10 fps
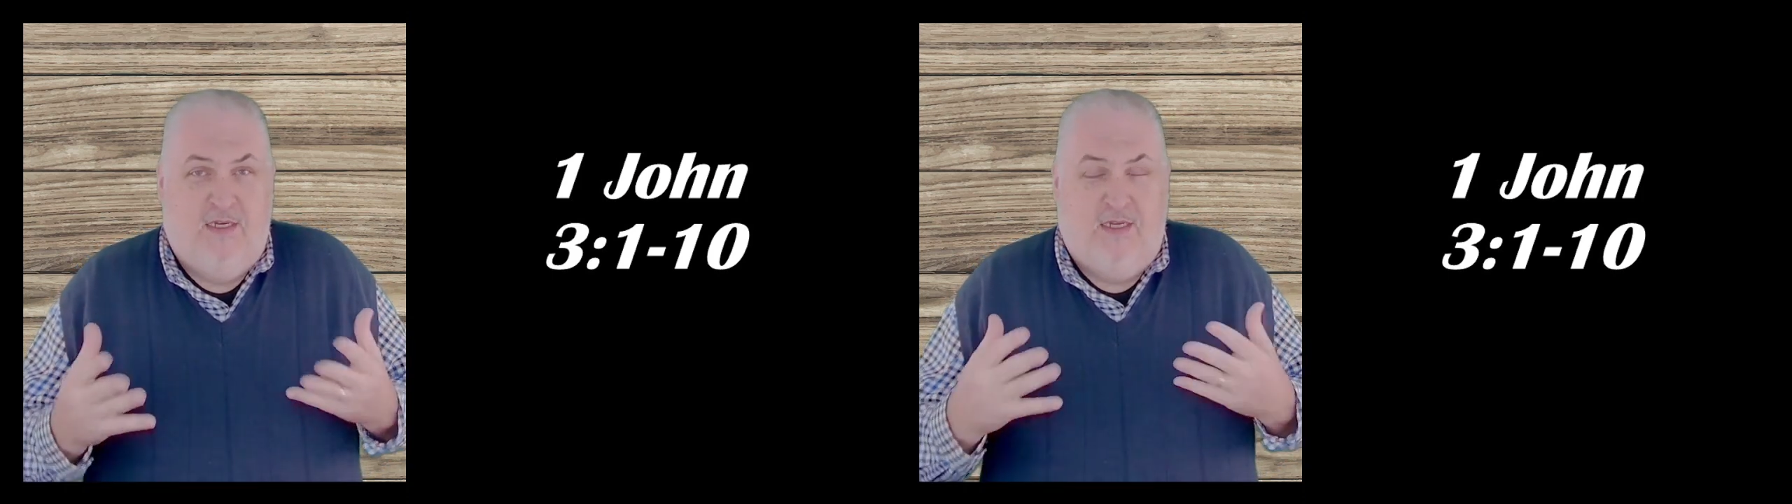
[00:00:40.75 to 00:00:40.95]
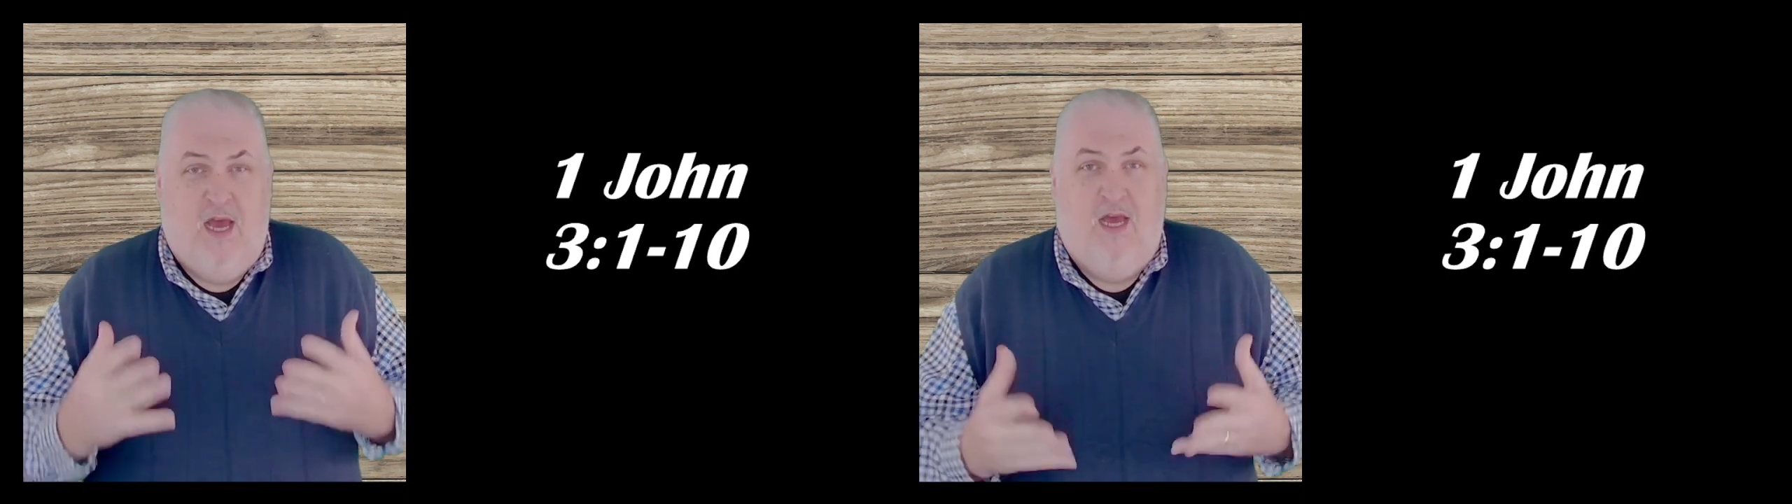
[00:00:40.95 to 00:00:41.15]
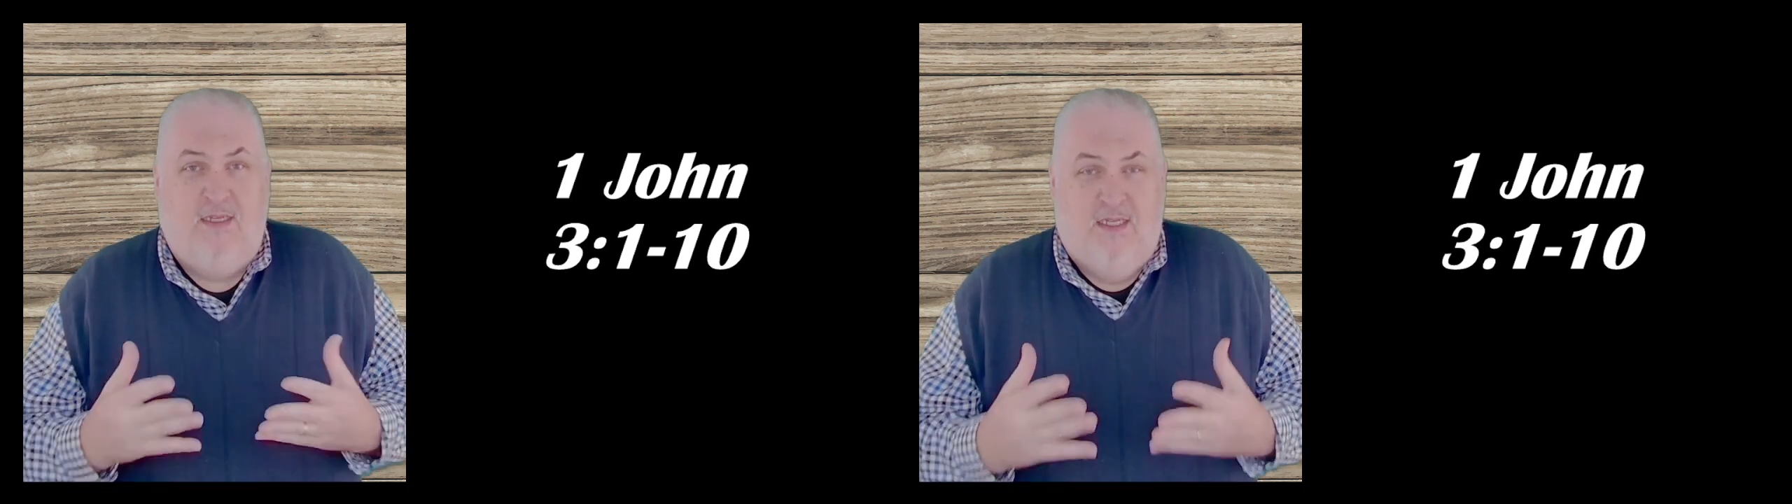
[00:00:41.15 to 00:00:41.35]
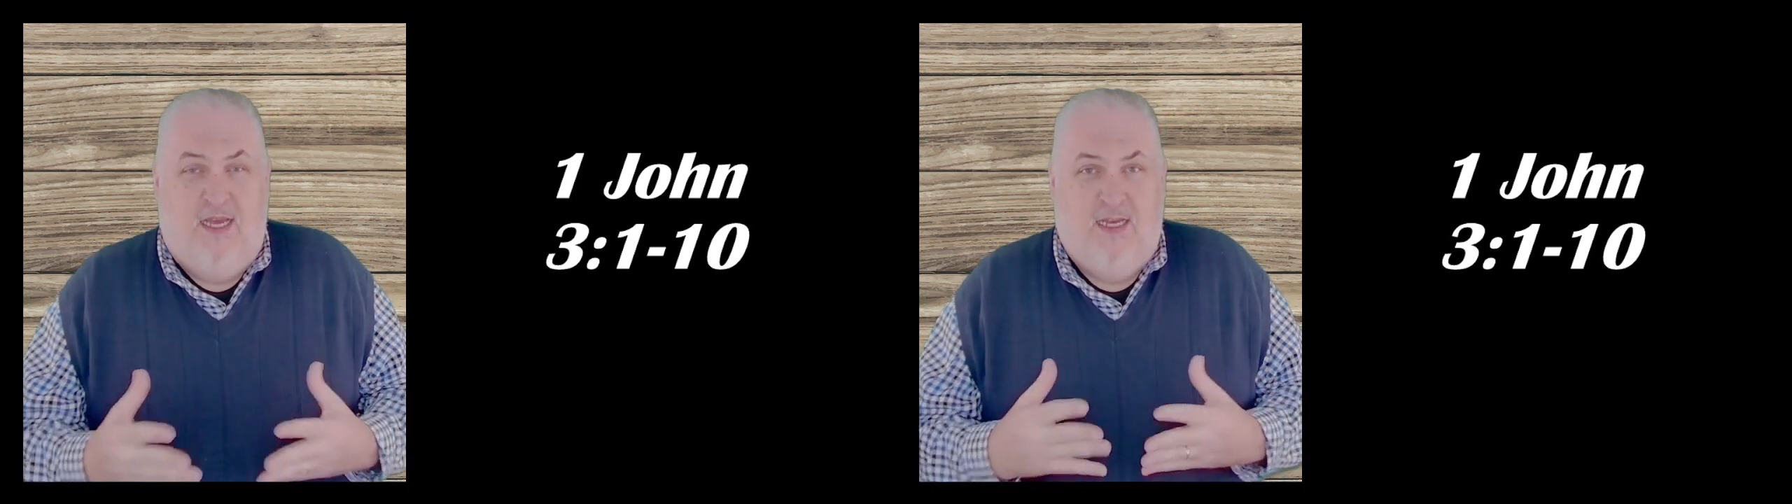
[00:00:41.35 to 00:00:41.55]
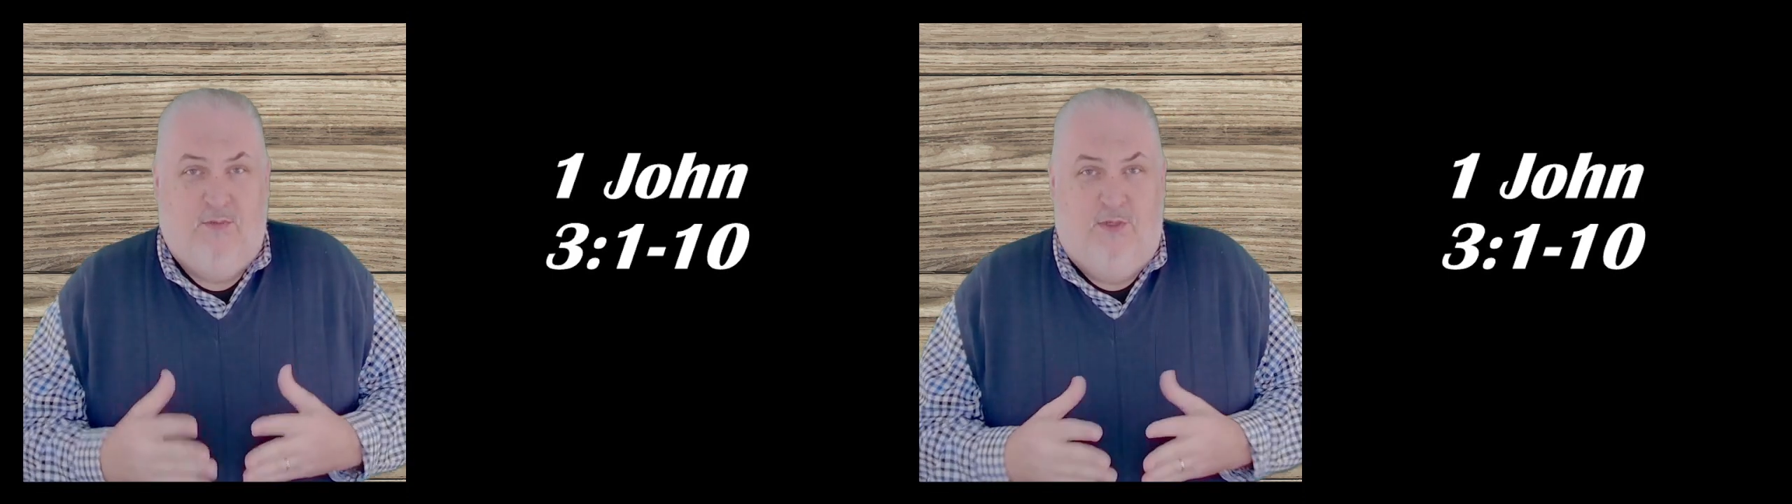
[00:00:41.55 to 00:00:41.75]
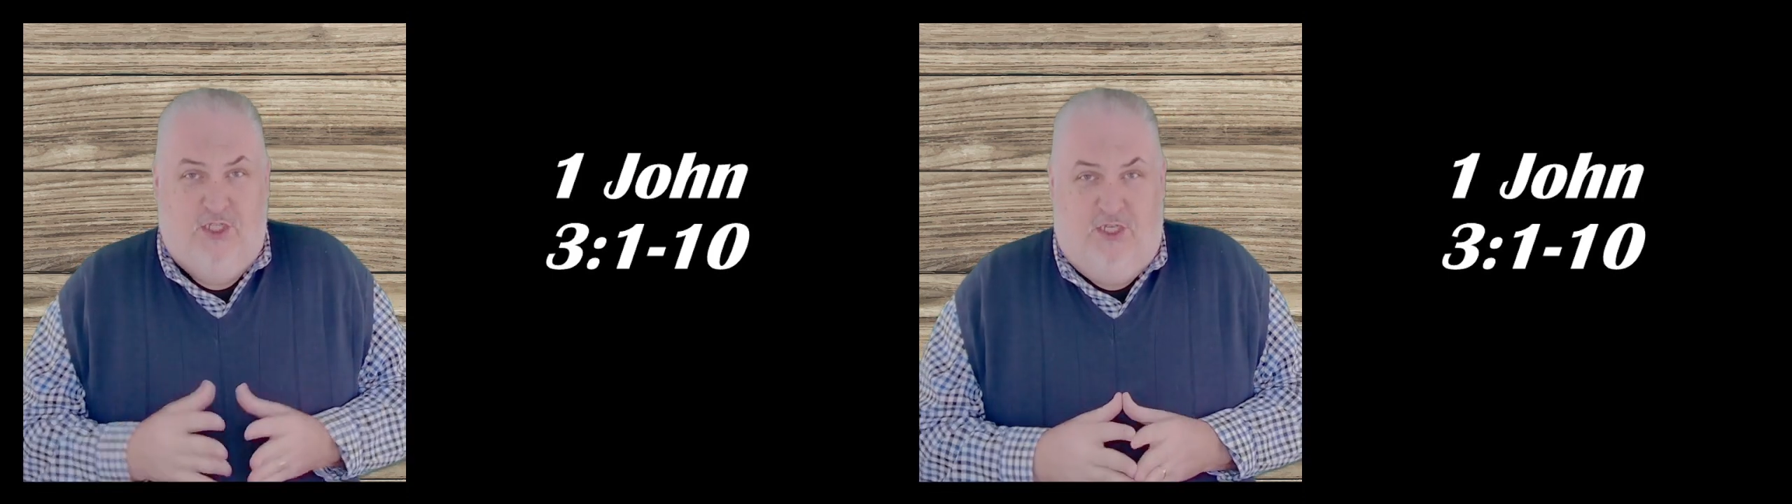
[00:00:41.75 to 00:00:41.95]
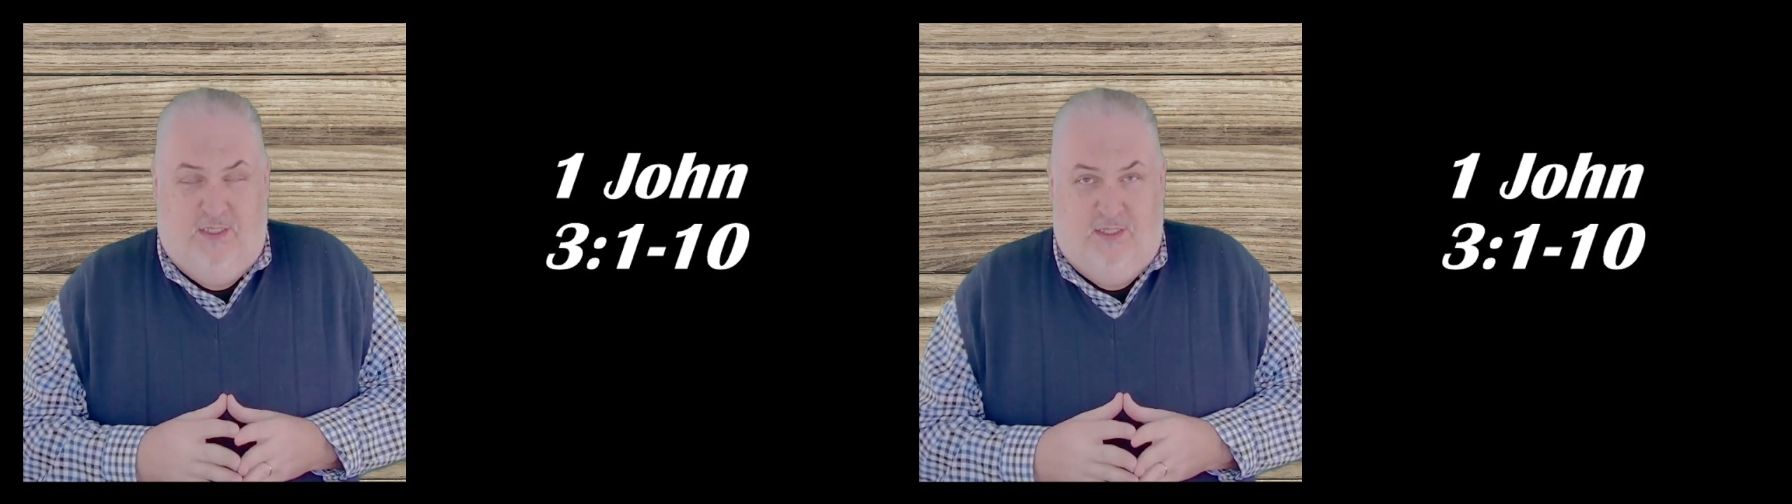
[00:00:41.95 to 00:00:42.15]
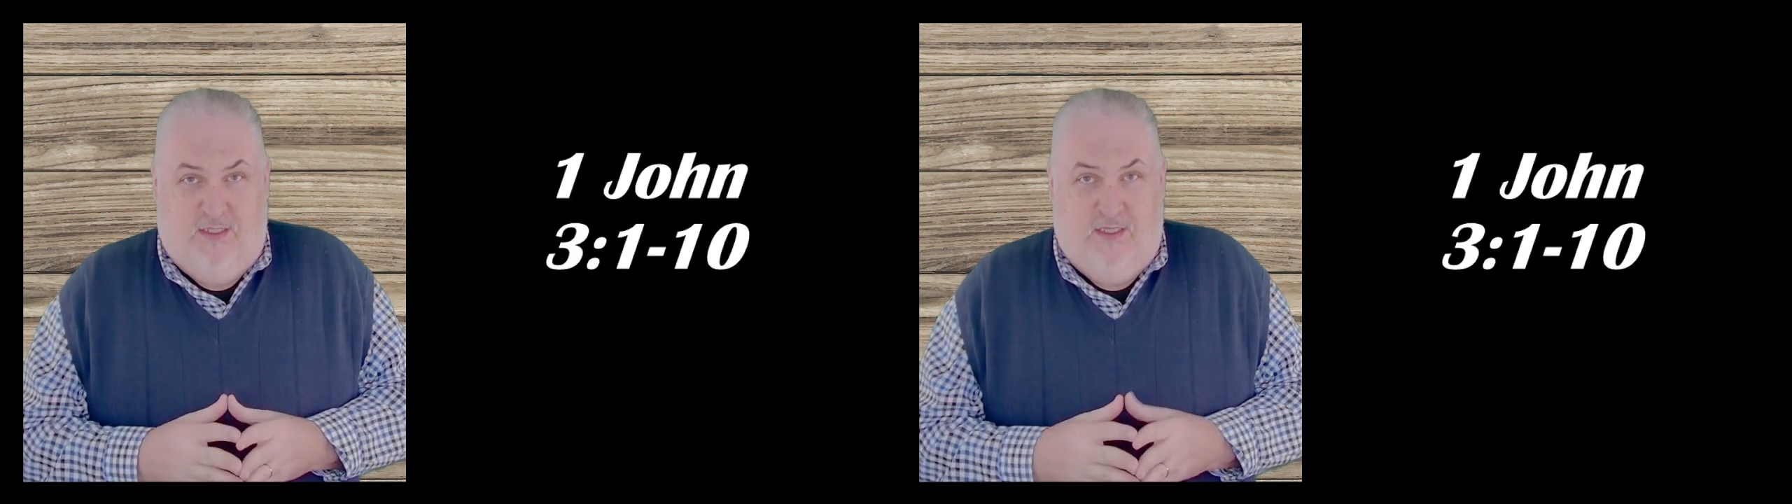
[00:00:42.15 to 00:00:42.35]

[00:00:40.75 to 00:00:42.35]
contact with Jesus.